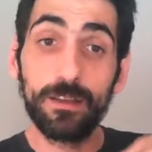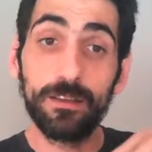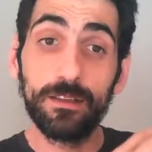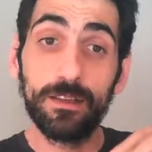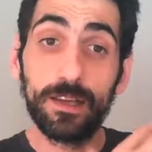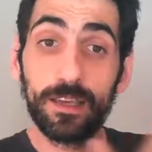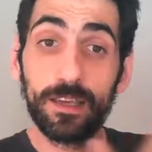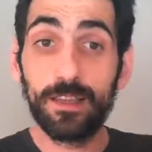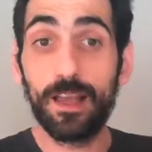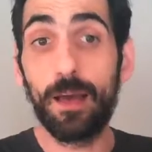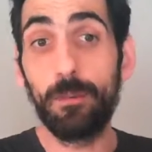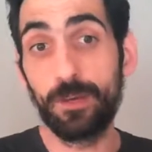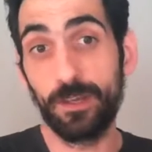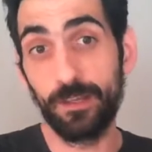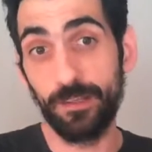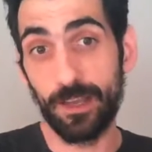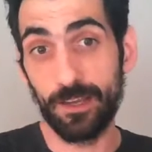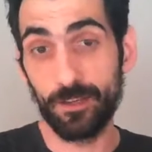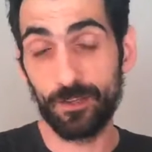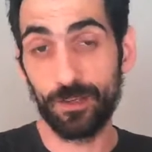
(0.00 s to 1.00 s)
the GitHub
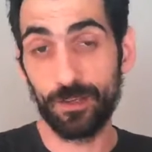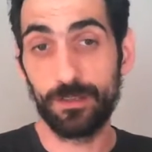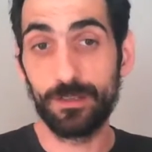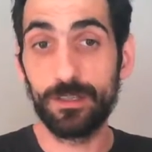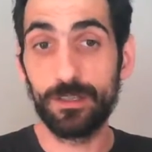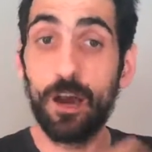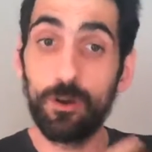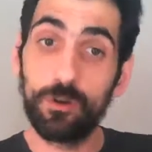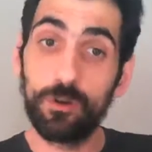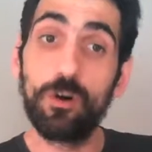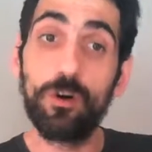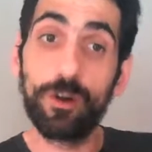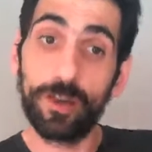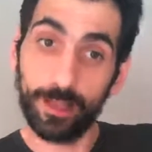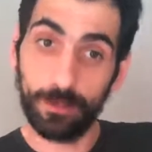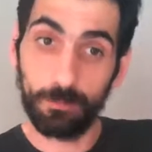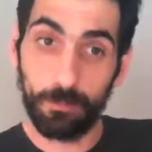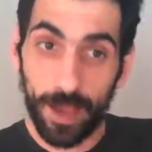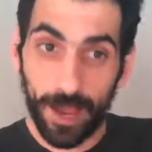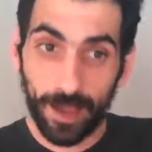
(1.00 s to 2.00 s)
credentials, how you
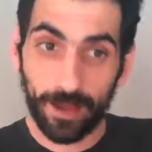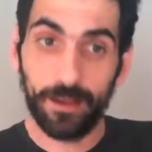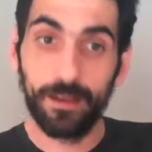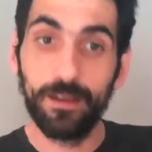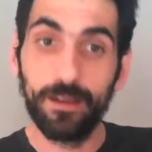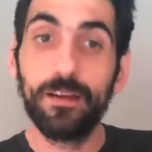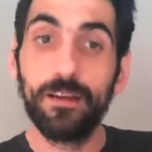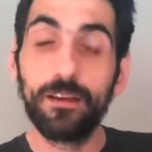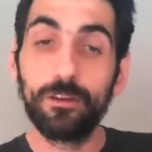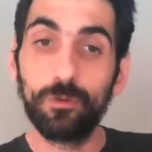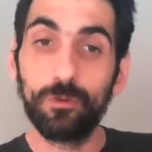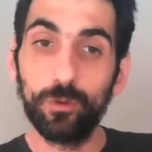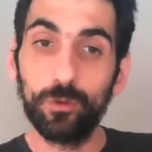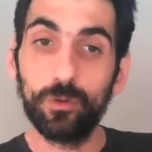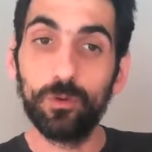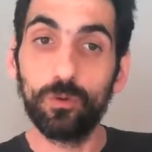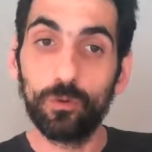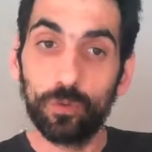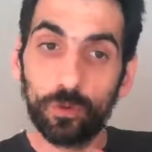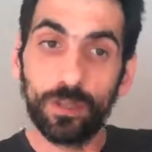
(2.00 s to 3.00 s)
connect back
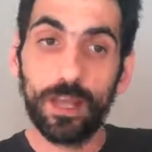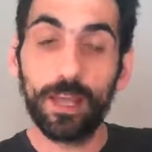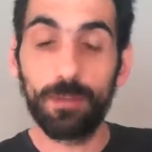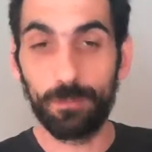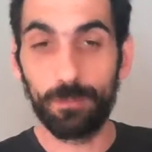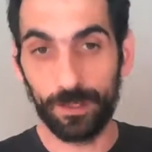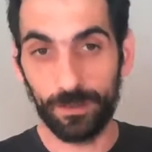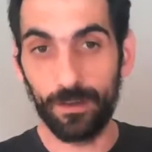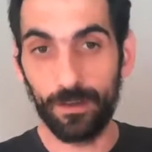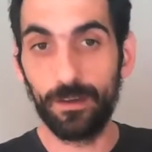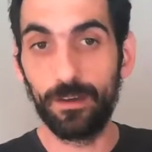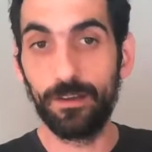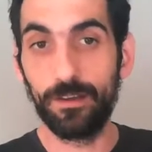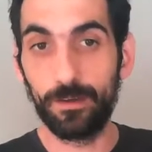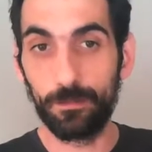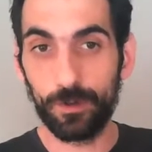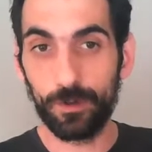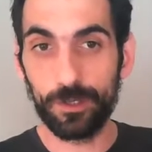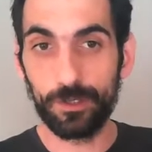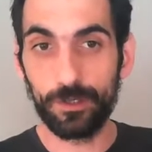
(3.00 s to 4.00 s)
to that particular
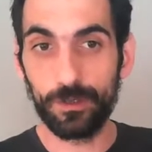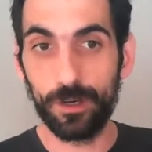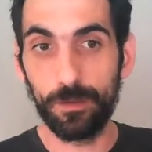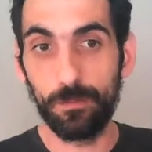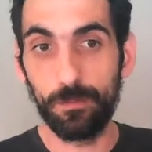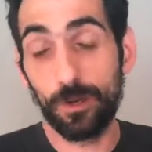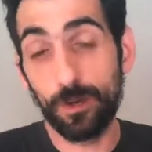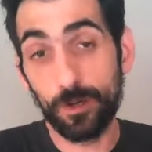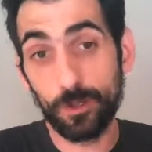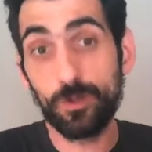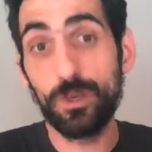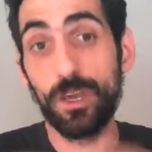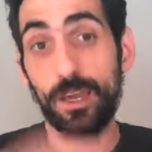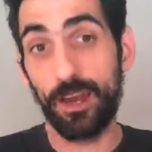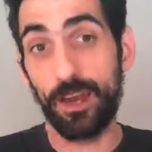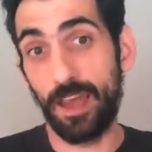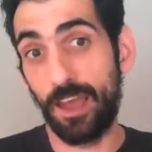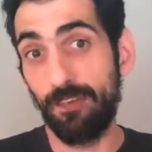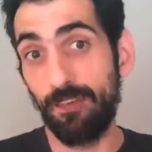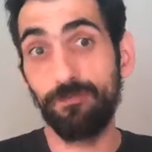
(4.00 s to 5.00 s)
repository, because you
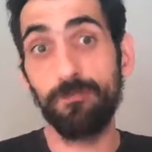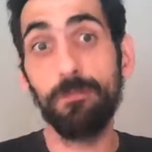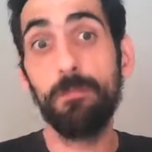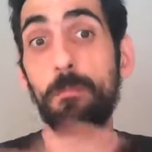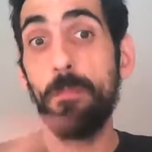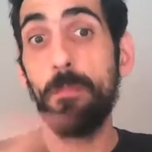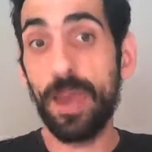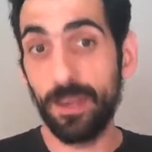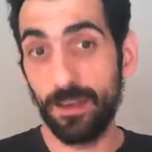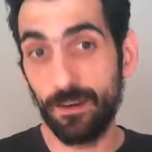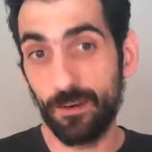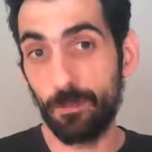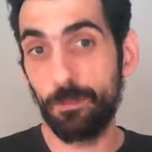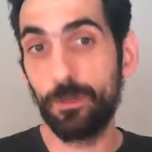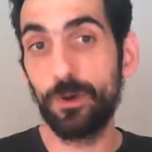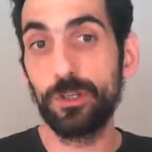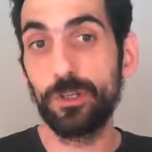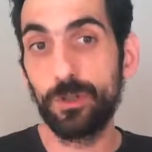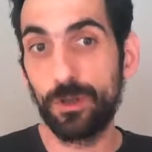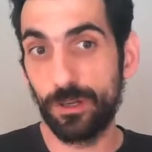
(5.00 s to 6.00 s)
can have many
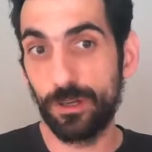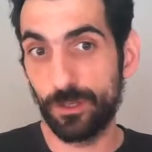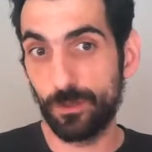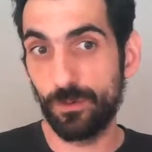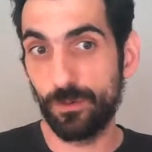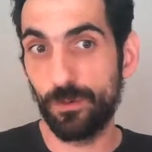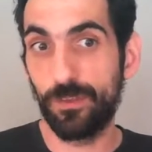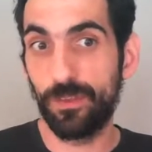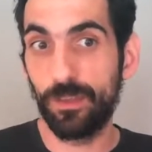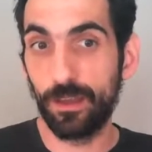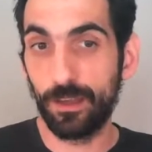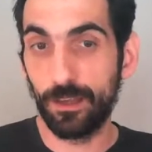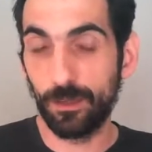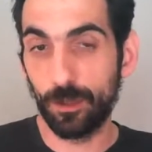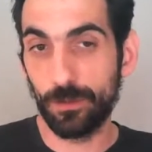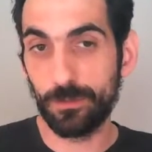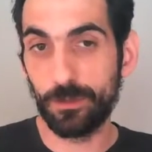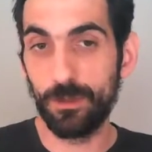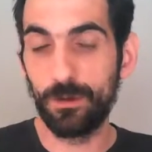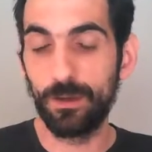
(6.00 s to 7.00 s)
repositories with the
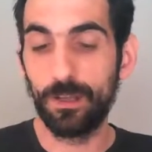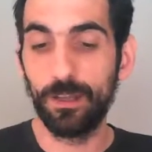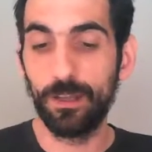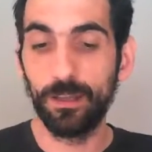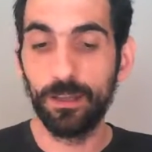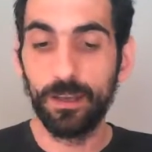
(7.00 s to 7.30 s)
GitOps toolkit.